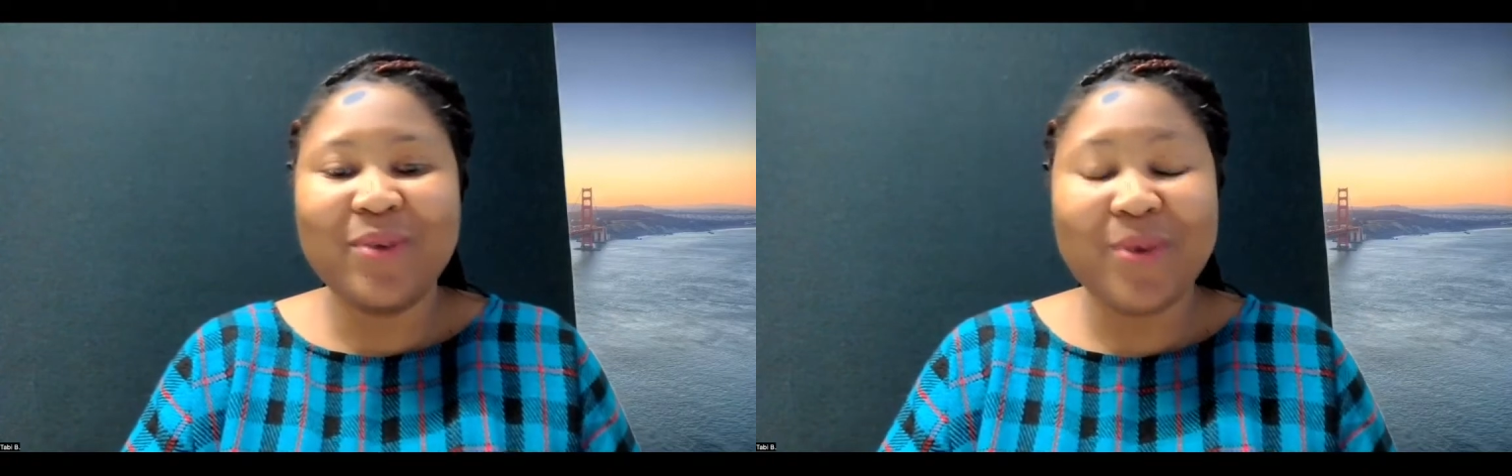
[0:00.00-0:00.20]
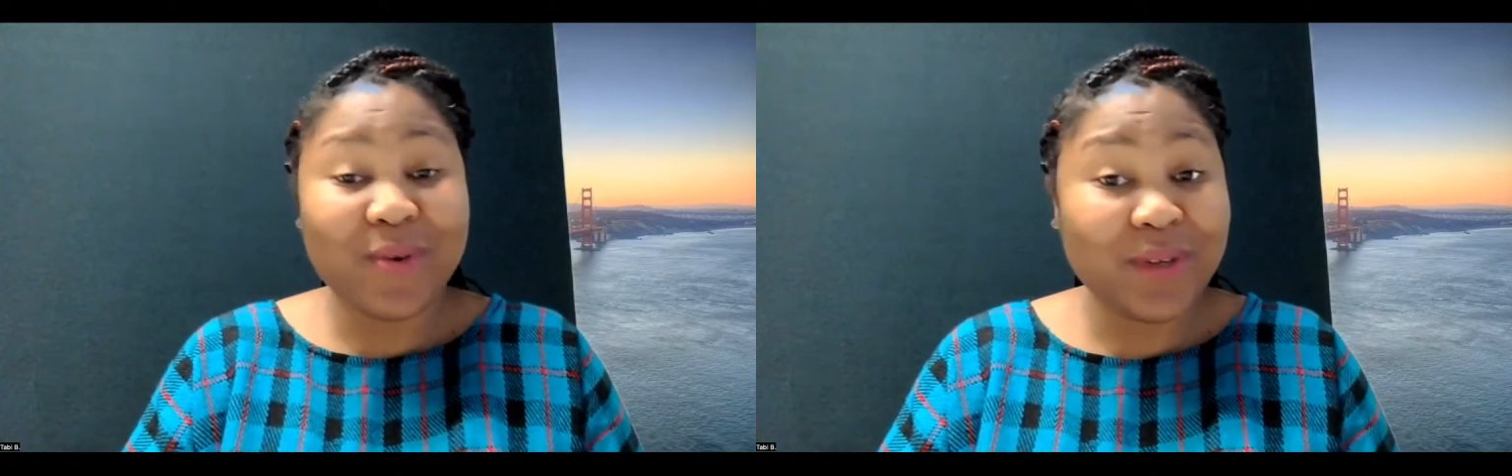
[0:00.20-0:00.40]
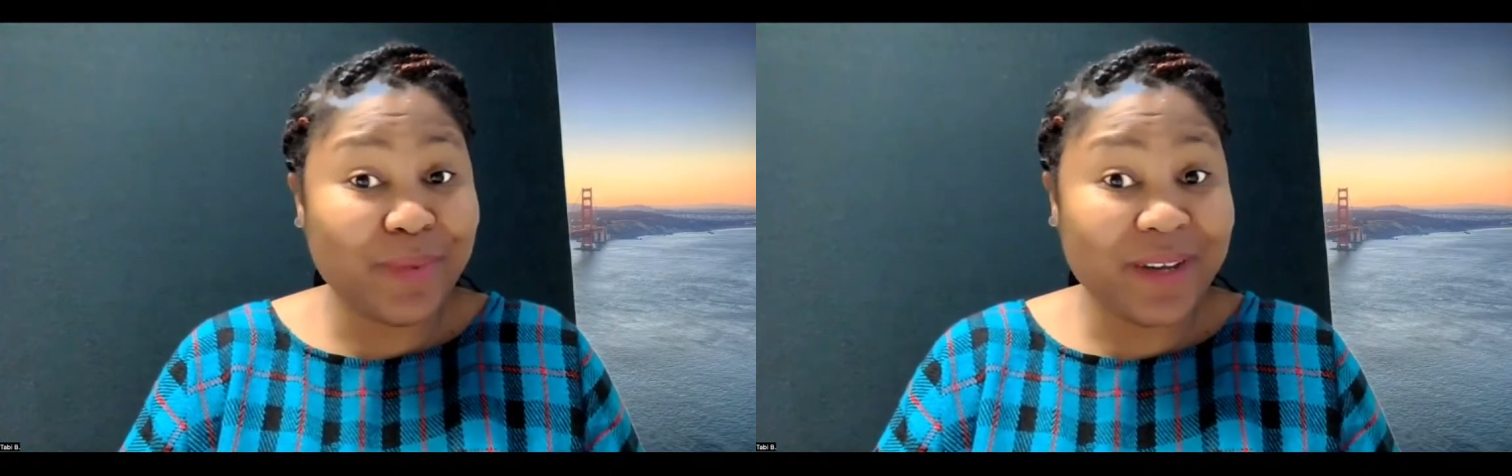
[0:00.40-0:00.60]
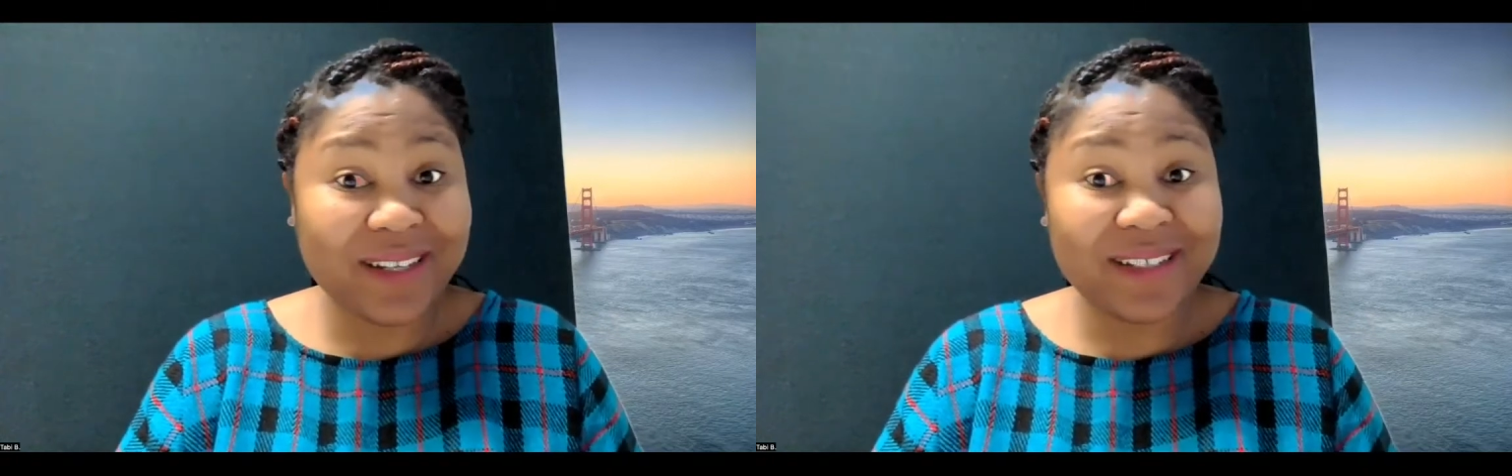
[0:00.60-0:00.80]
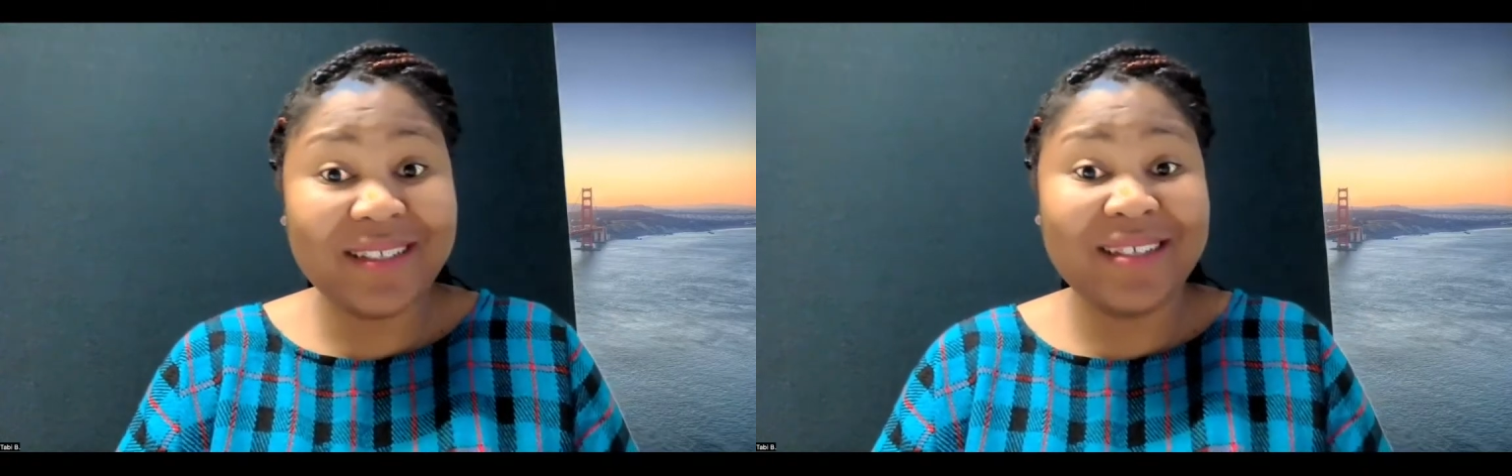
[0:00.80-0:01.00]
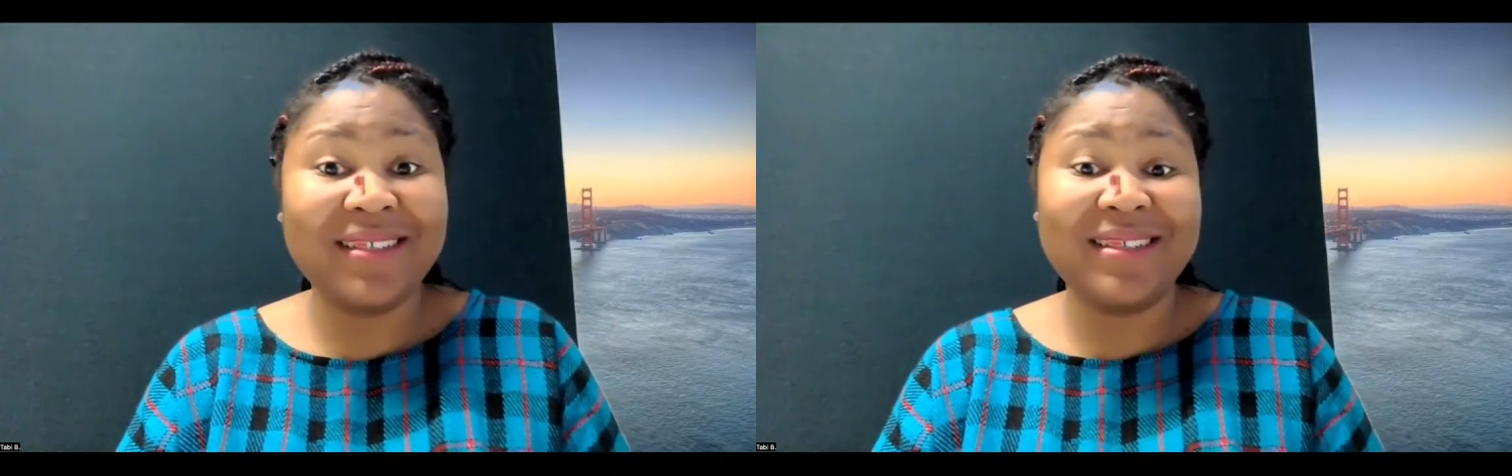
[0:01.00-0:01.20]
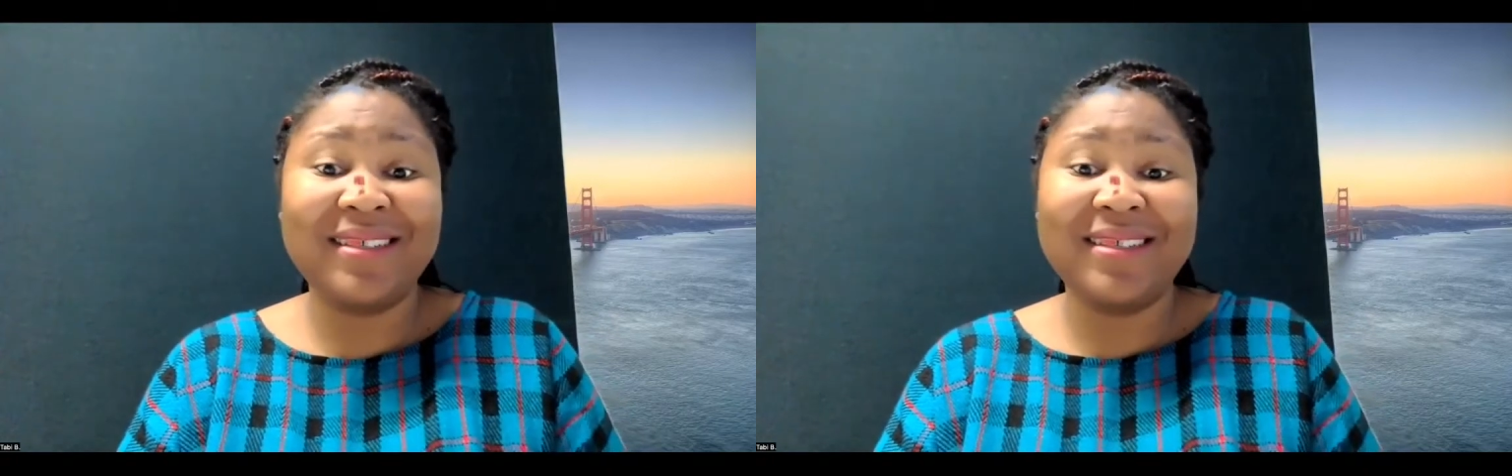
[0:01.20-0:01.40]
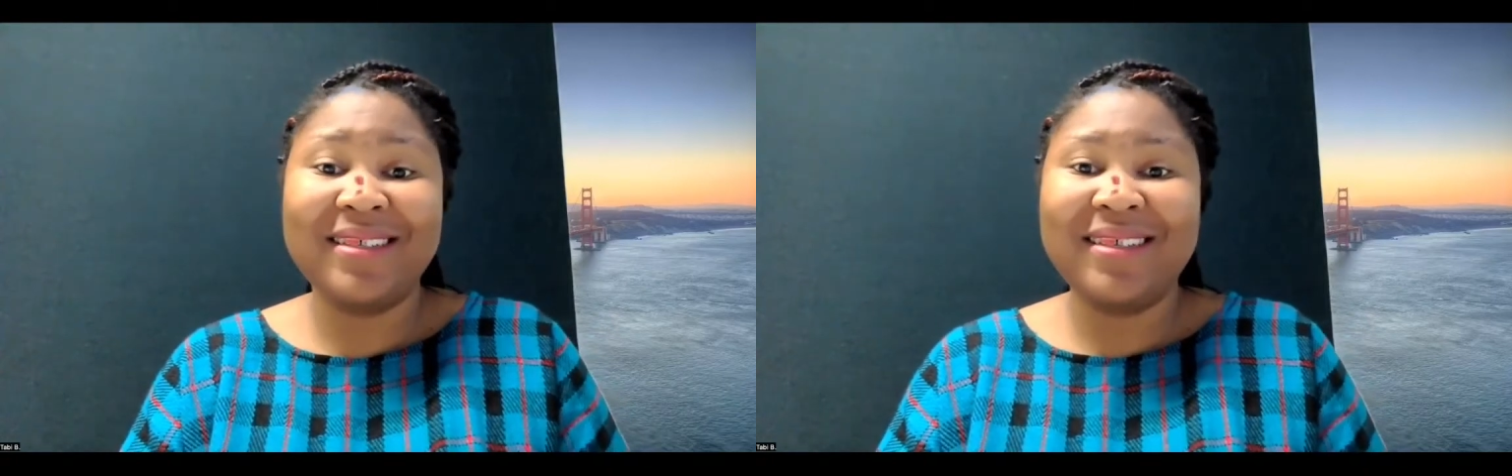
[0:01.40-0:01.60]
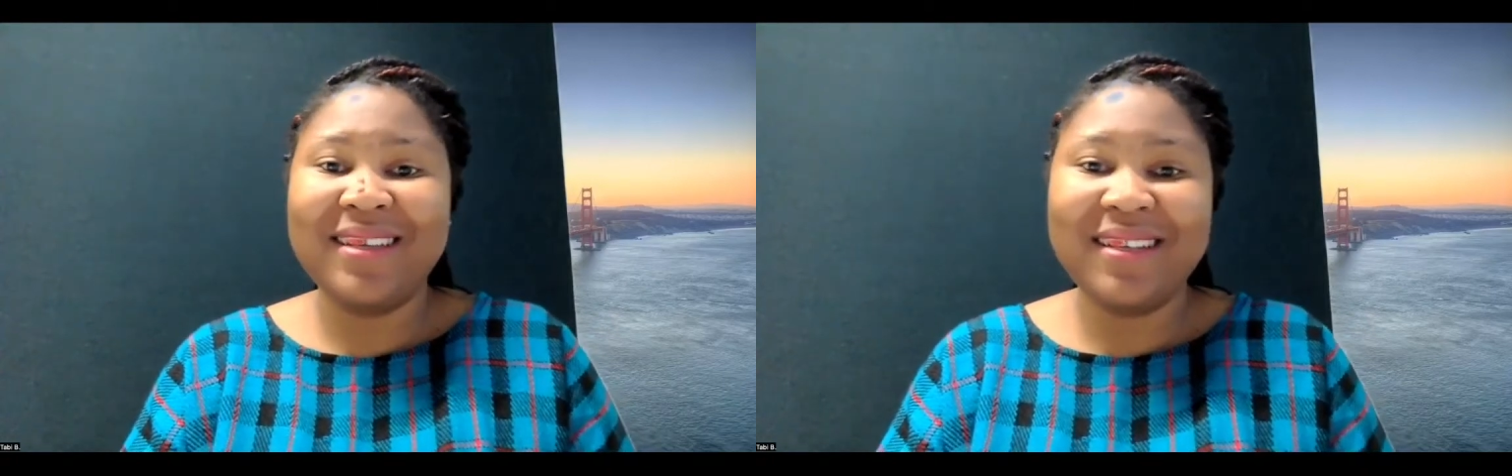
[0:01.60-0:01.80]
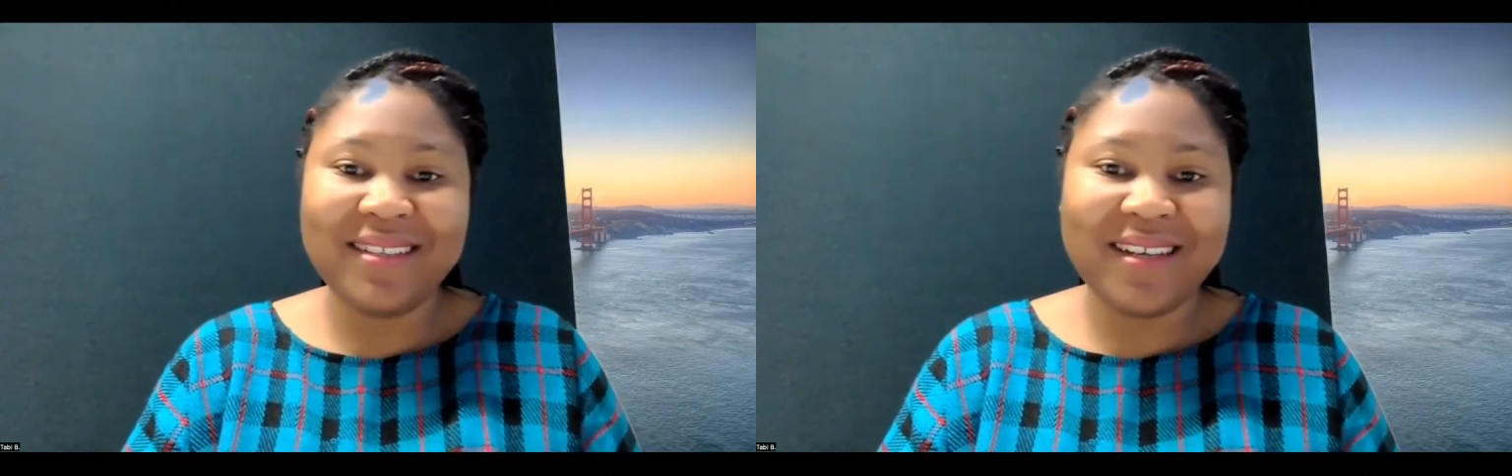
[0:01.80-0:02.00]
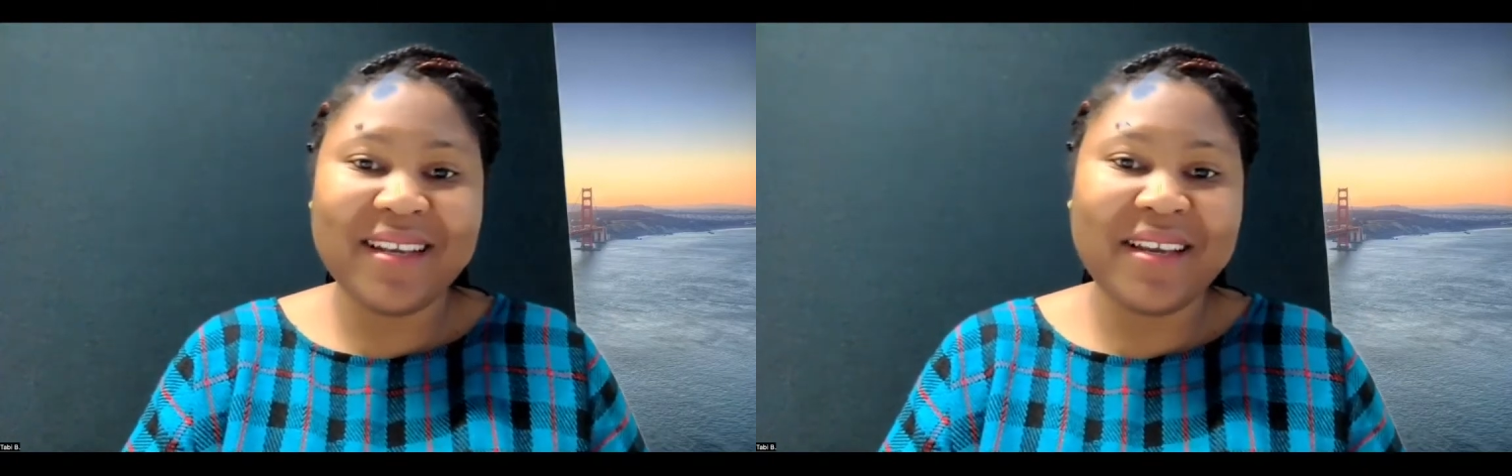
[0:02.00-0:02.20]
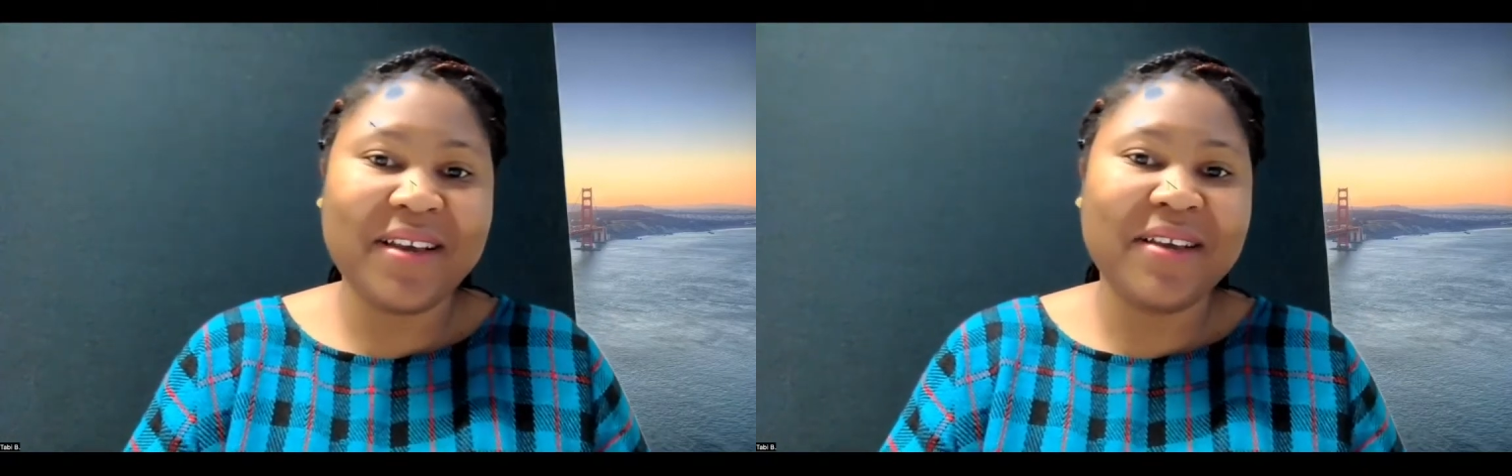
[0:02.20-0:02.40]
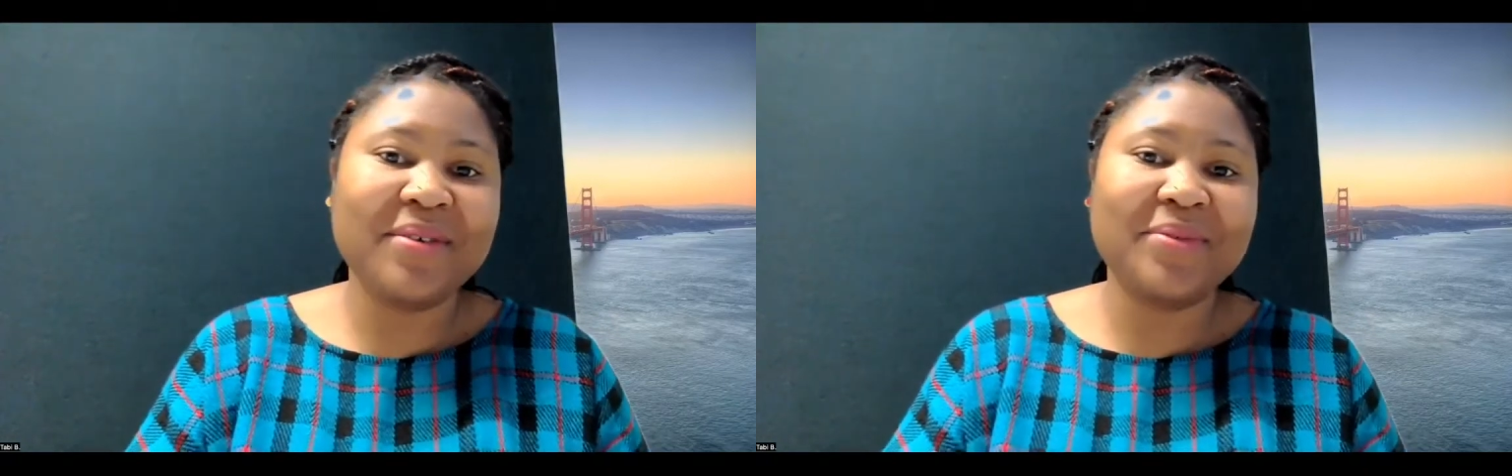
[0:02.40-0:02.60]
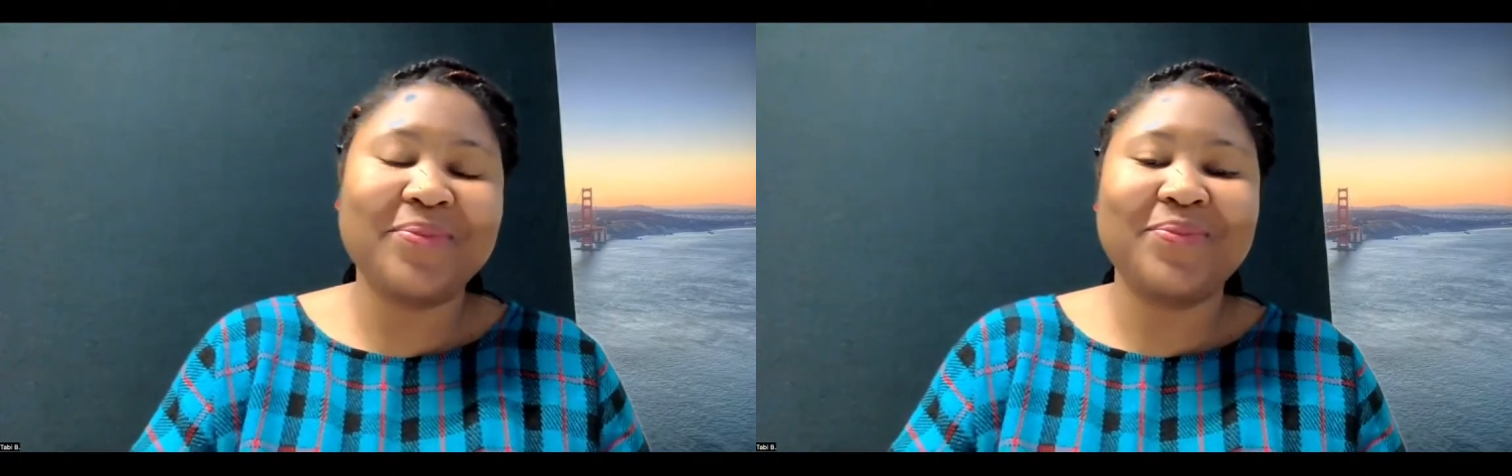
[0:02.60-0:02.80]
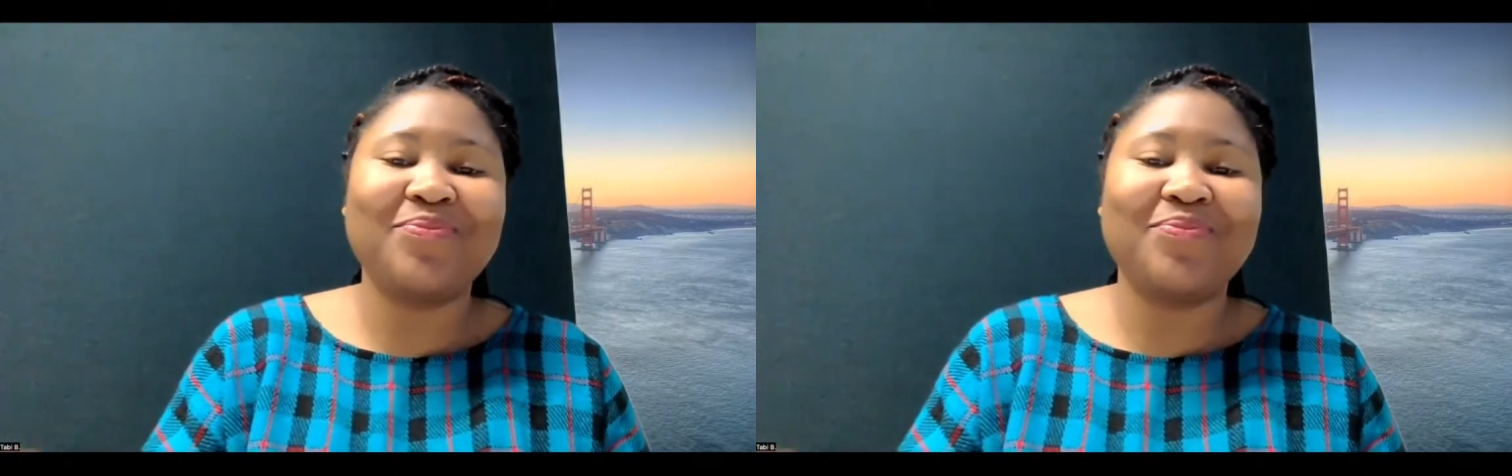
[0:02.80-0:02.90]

all the best. Take care.